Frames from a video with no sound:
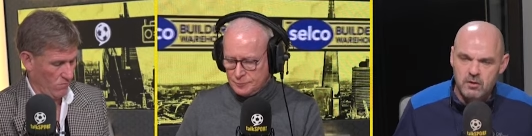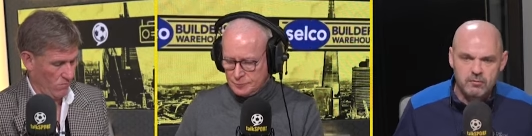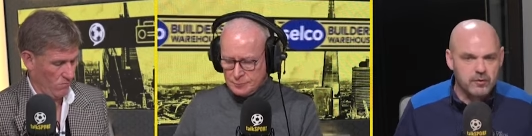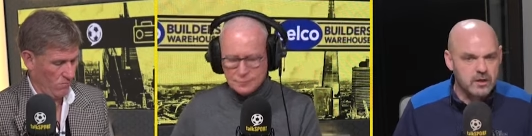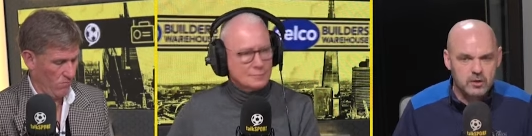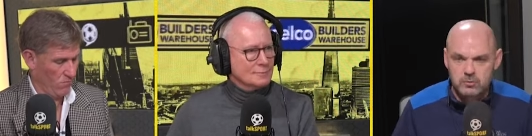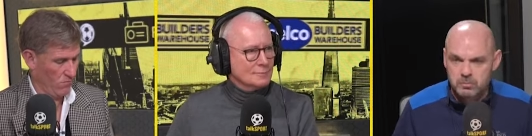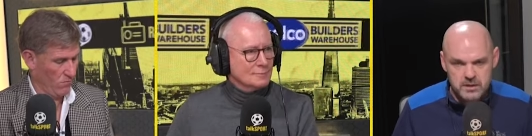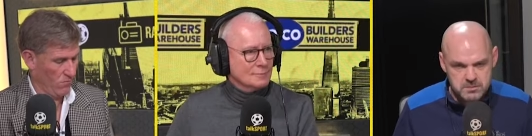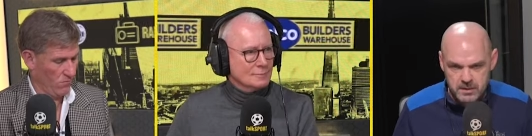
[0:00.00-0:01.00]
Speaker 1: not fit, in a good
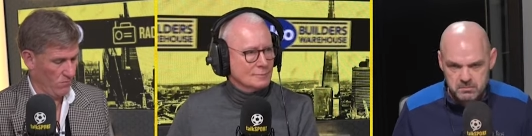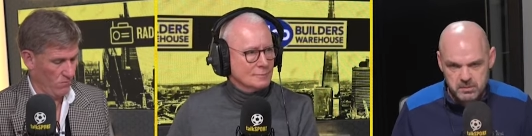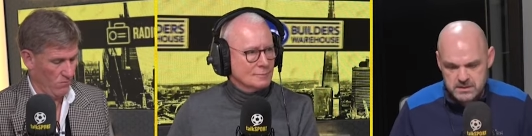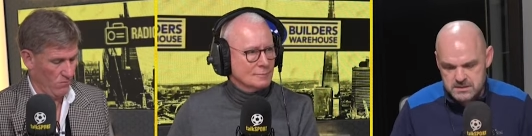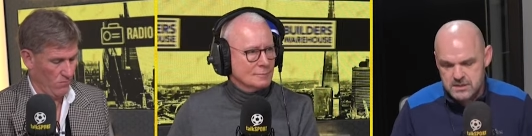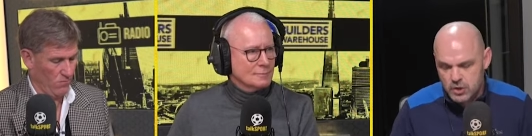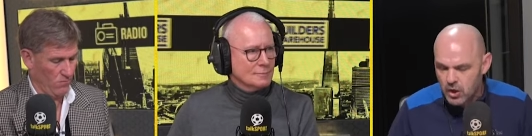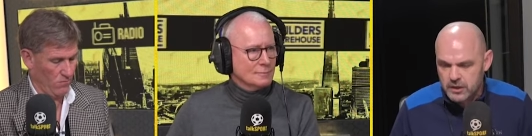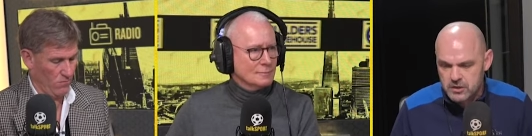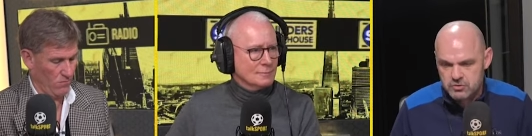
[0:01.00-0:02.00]
place, bad place. He's got
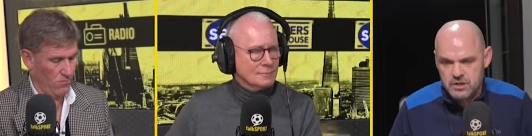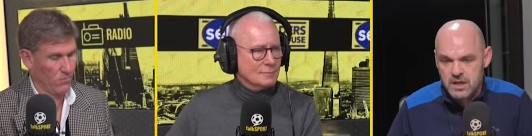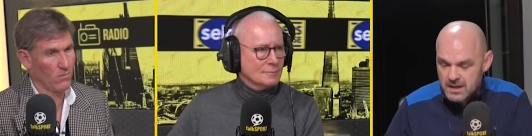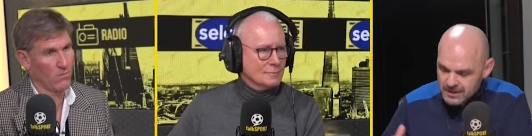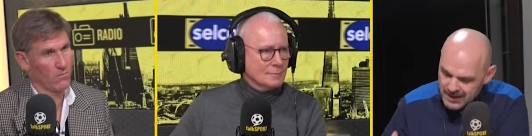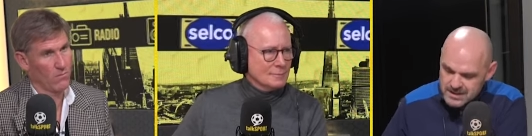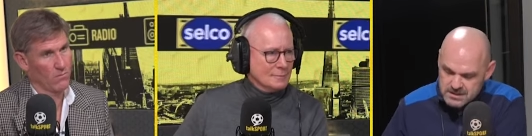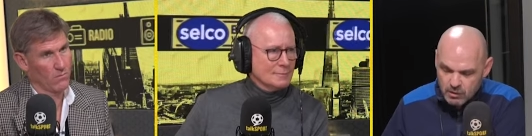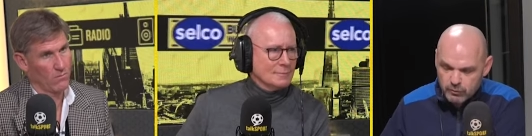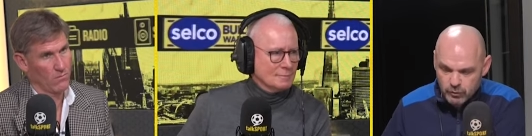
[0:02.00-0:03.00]
an injury. Get
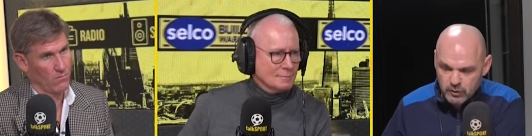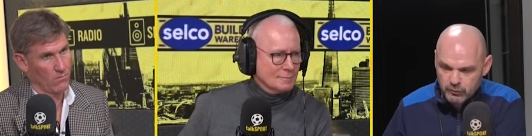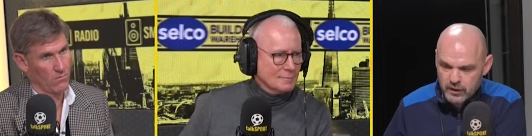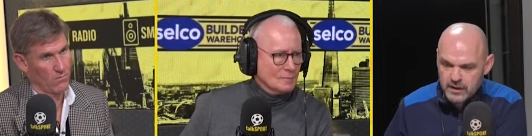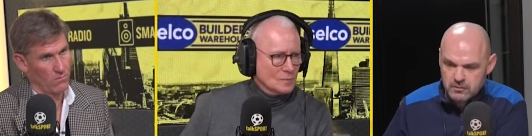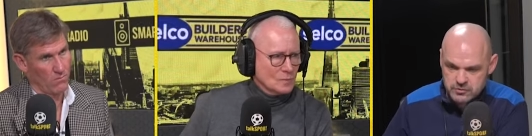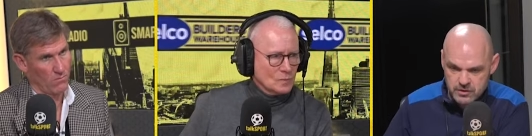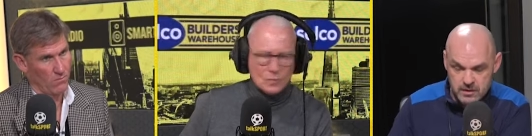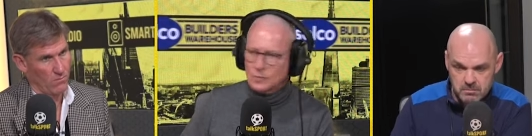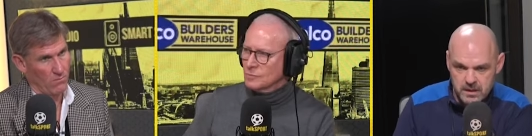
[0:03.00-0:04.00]
yourself fully fit now and
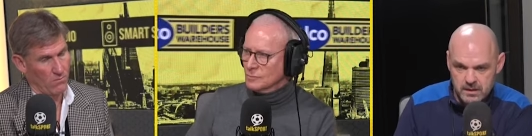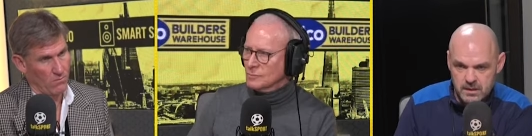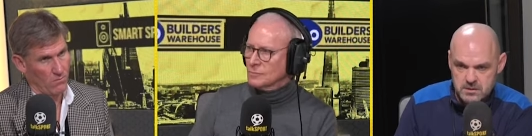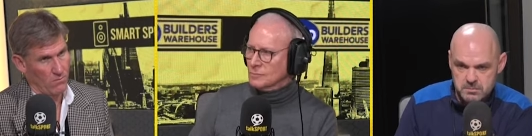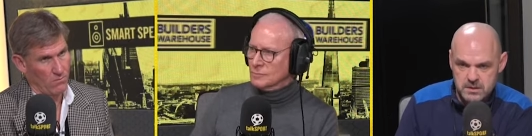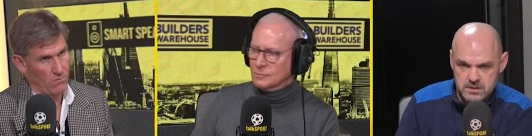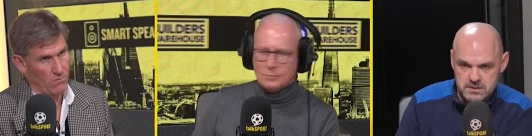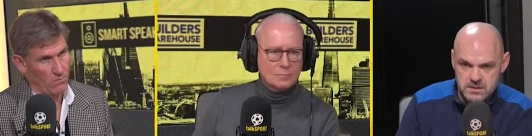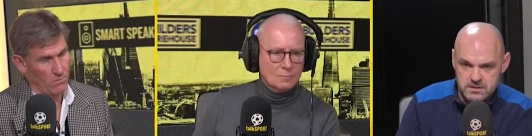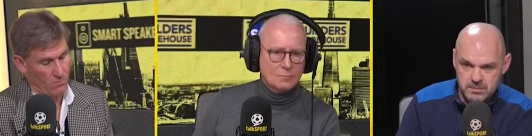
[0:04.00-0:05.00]
try and impact the last bit of the
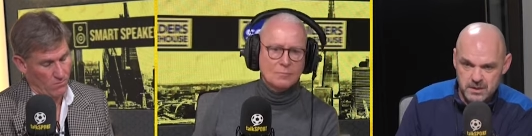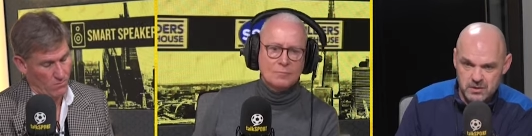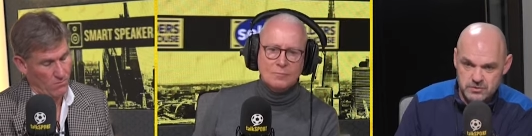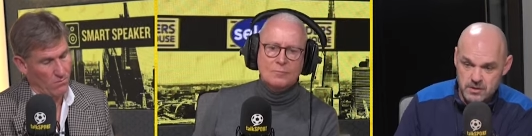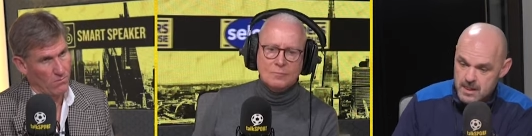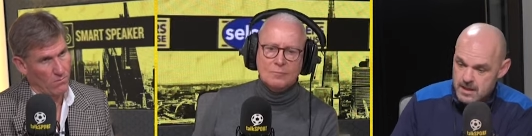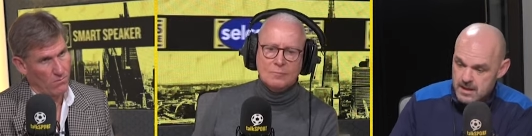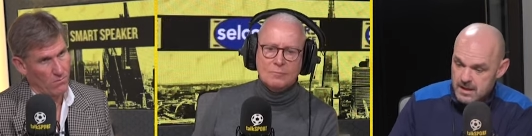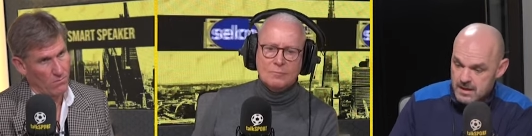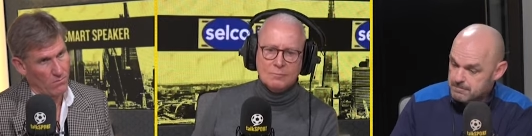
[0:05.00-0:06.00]
season because
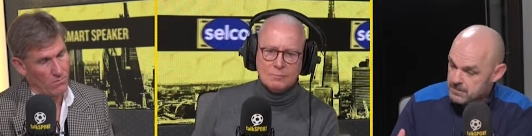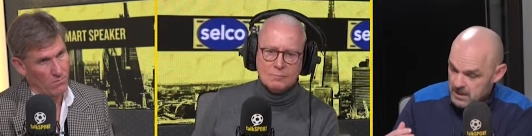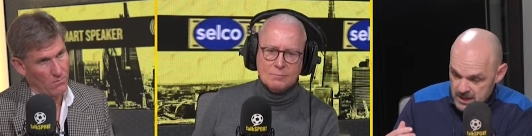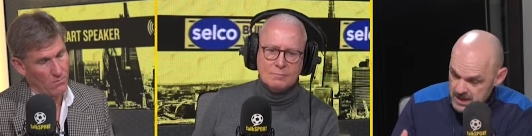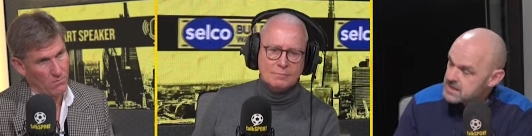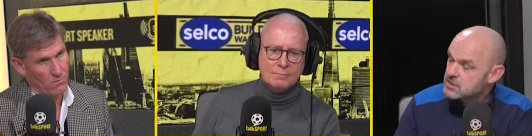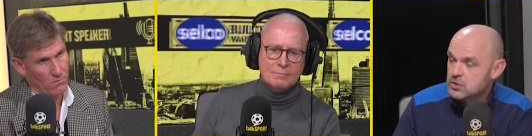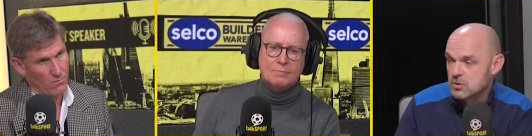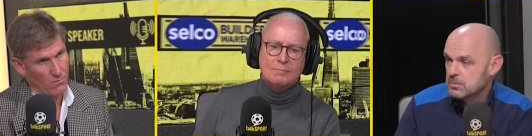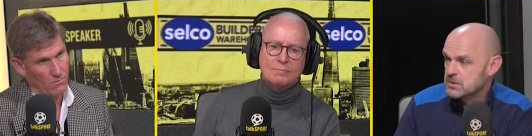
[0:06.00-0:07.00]
he is a
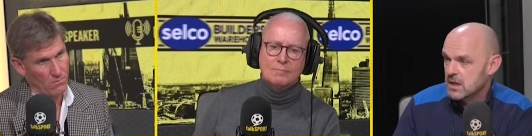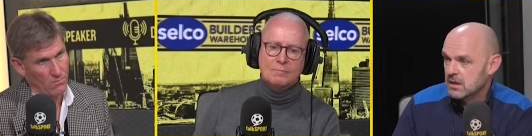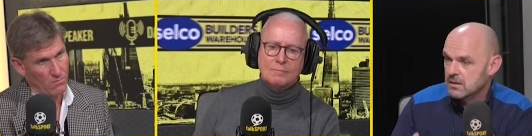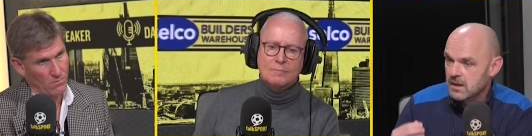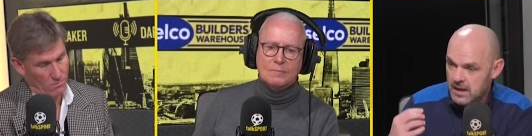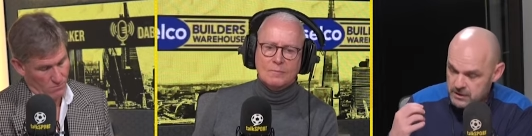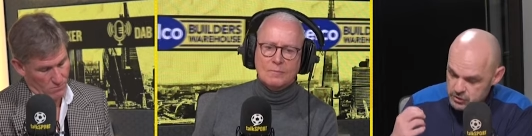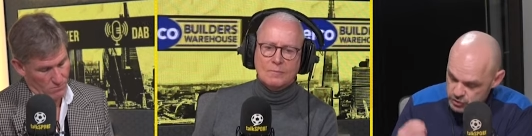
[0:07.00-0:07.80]
super talent and he's